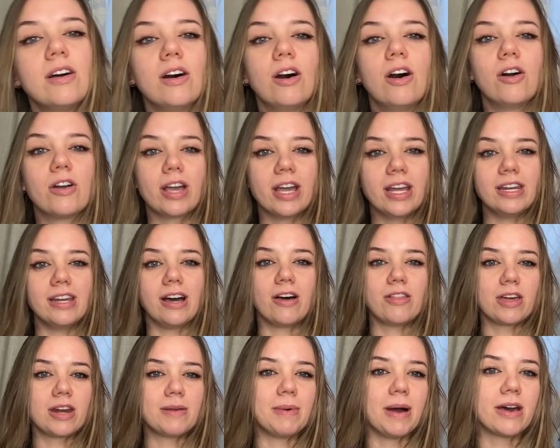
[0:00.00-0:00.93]
Okay, now
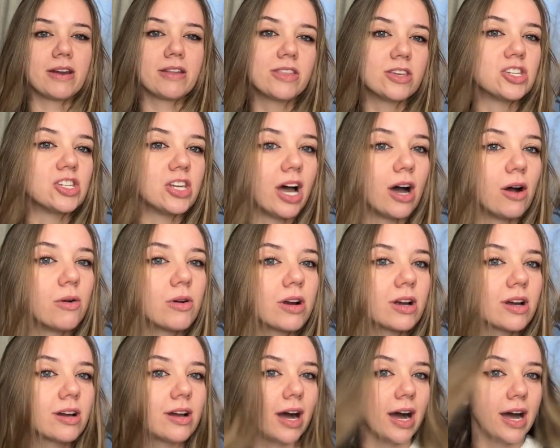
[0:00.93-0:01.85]
that I'm out of the
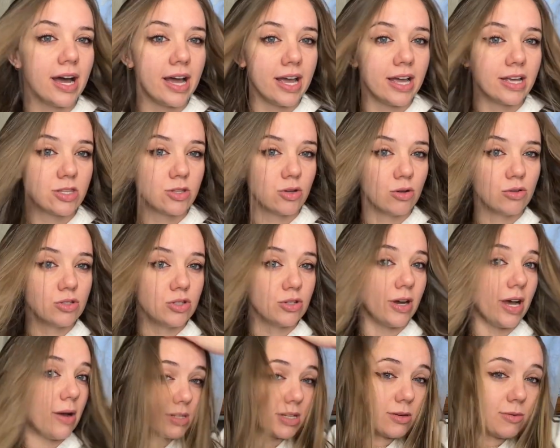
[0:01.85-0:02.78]
shower, I told you
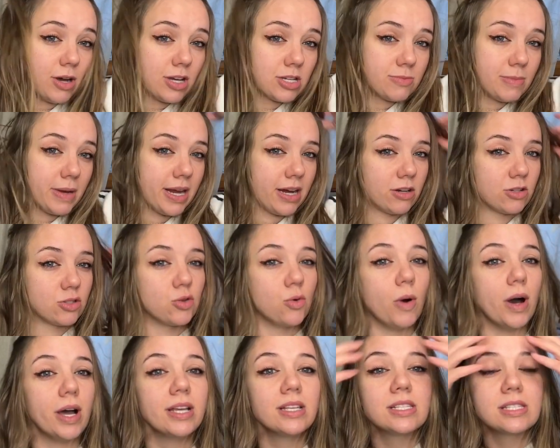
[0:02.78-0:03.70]
I was gonna wash my hair
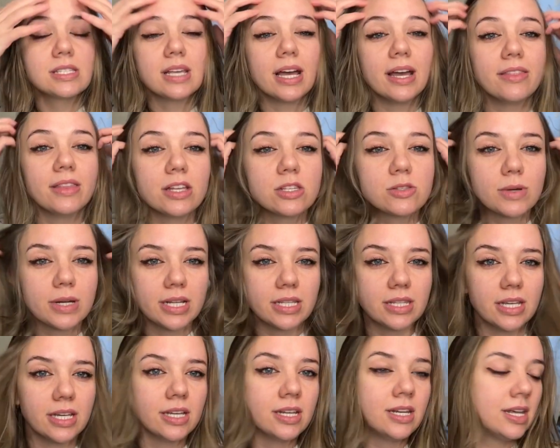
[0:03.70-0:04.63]
twice, and that's what I
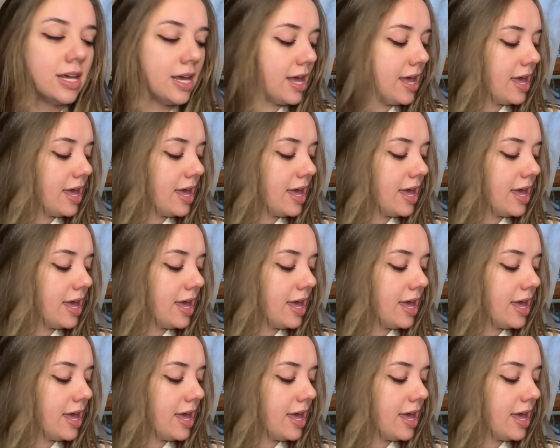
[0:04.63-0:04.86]
did.